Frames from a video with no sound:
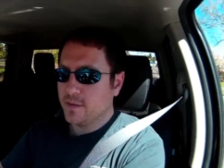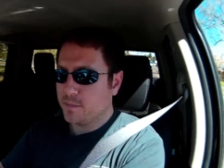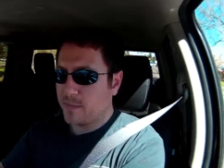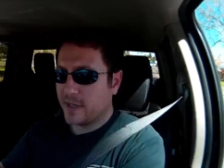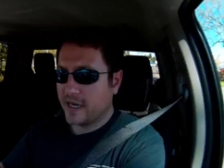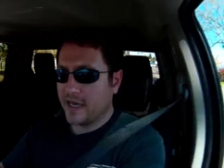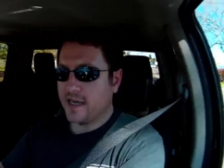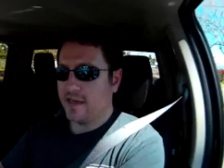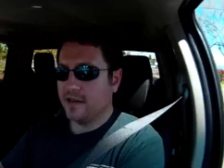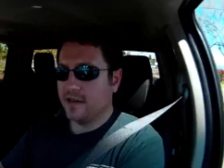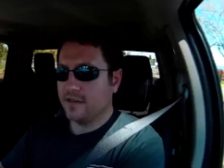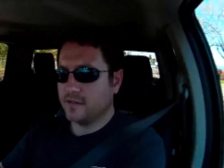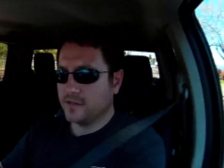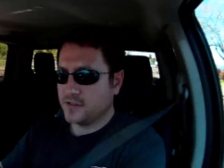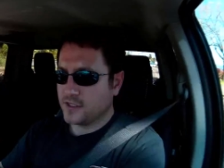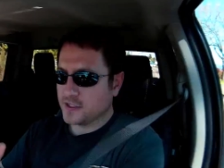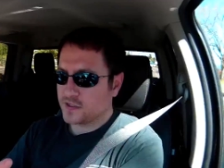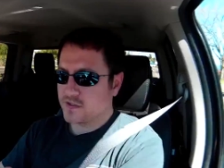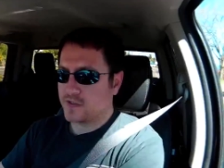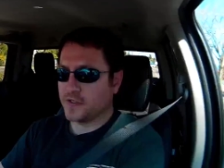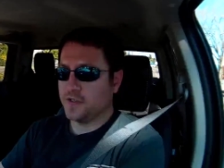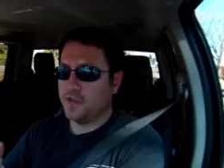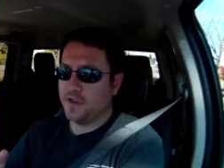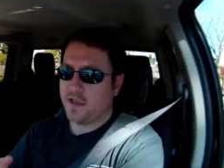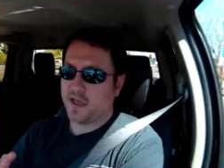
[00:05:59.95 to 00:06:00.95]
but
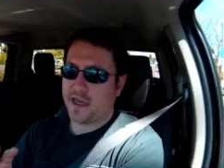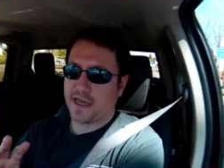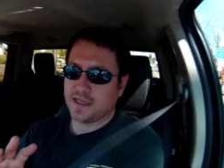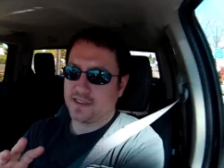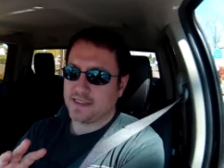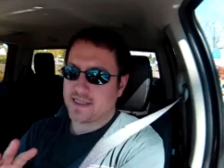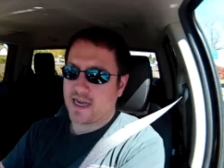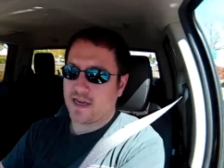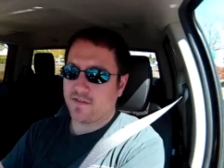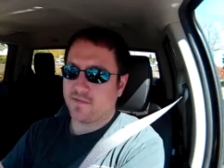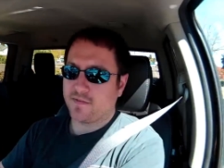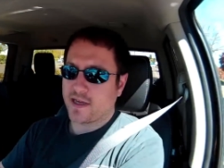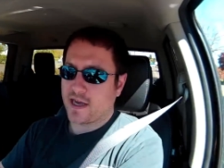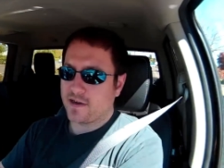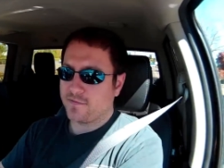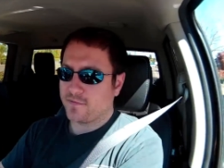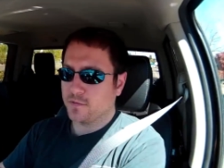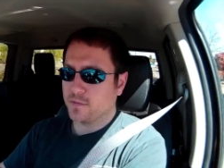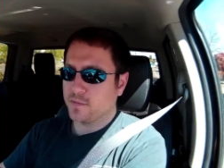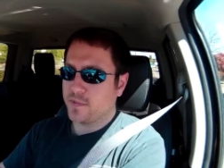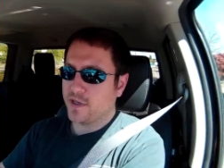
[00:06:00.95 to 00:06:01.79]
just so you guys have that full